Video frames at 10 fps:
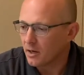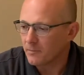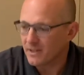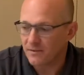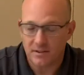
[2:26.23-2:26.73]

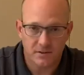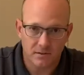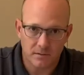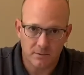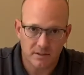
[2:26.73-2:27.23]
If the
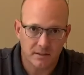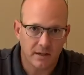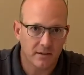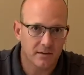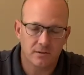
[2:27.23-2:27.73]
students miss a
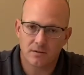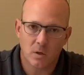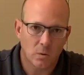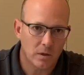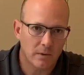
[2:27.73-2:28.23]
day or two,
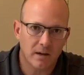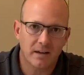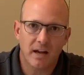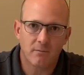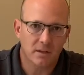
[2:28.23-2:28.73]
don't worry about it.
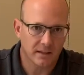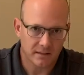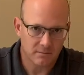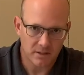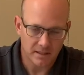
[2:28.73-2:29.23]
Have them collect
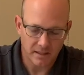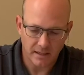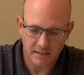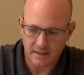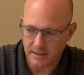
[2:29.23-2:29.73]
as much data
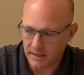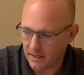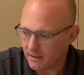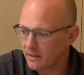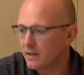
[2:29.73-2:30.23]
as they can.
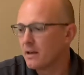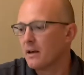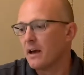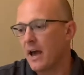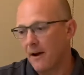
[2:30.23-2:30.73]

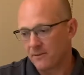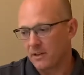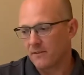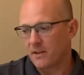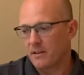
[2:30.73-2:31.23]
After
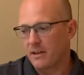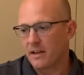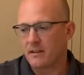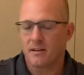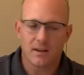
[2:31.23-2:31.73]
they've done
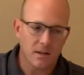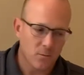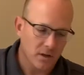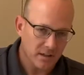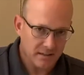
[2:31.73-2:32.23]
that, then
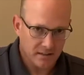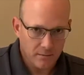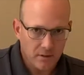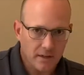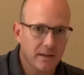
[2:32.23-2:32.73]
we're going to
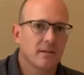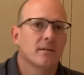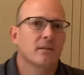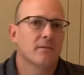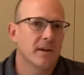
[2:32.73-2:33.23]

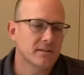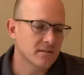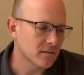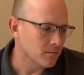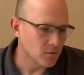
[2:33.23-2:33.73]
simulate the phases
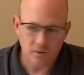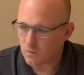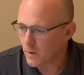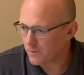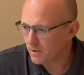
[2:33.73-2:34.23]
of the moon. And the
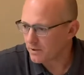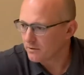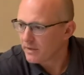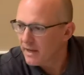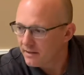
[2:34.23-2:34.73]
way we're going to
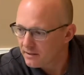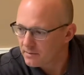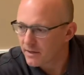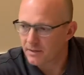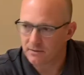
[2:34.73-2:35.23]
do that is
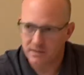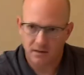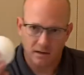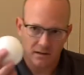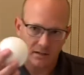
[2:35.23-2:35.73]
by using
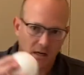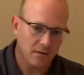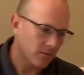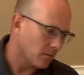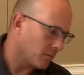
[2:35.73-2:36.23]
our
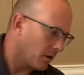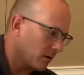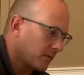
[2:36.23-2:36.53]
styrofoam ball.